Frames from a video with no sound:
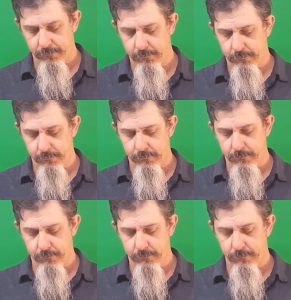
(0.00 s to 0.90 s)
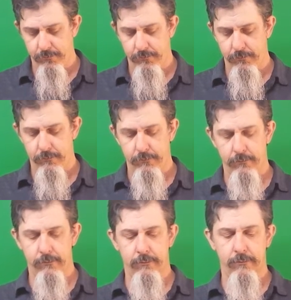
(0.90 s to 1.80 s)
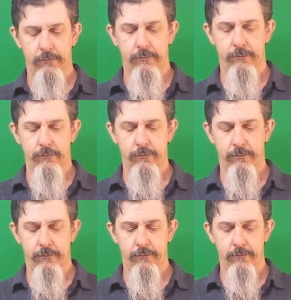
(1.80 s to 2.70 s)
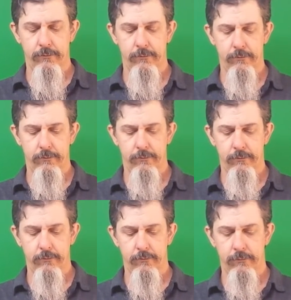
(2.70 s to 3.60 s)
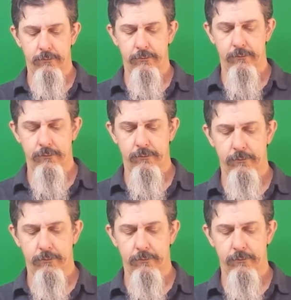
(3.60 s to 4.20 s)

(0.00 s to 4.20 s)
(silence)